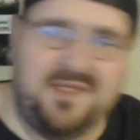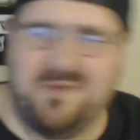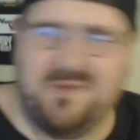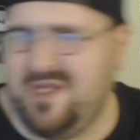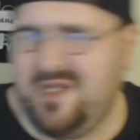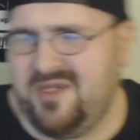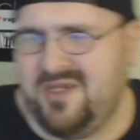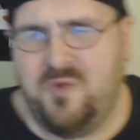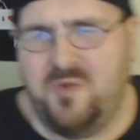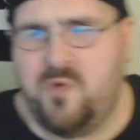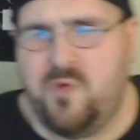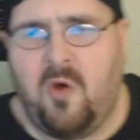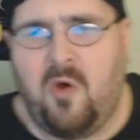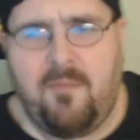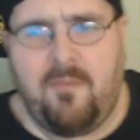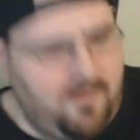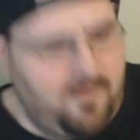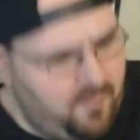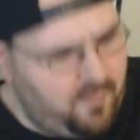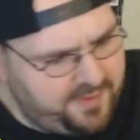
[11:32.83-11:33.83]
That's what I do
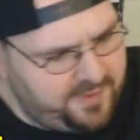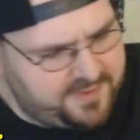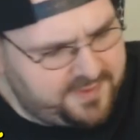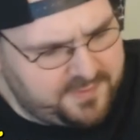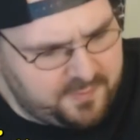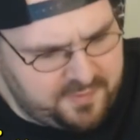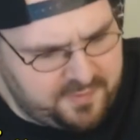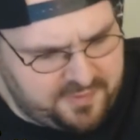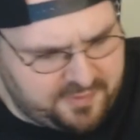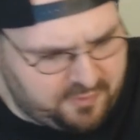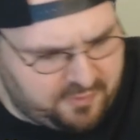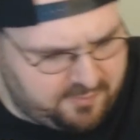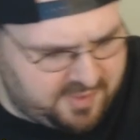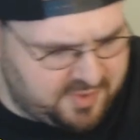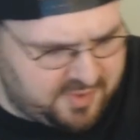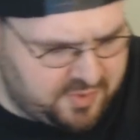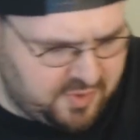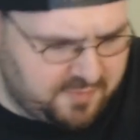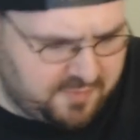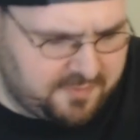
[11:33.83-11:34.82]
all my wicks with on
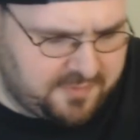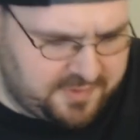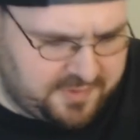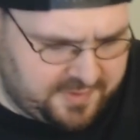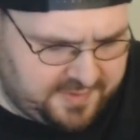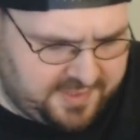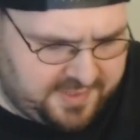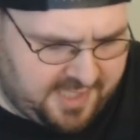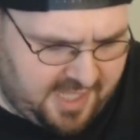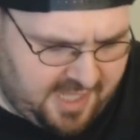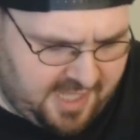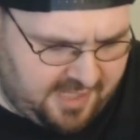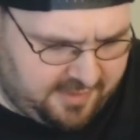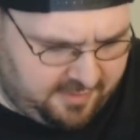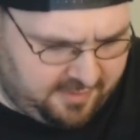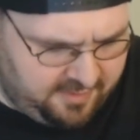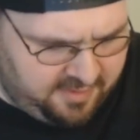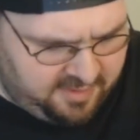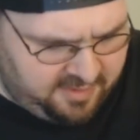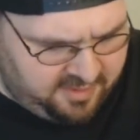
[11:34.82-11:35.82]
my drippers is
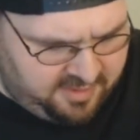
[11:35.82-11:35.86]
cotton.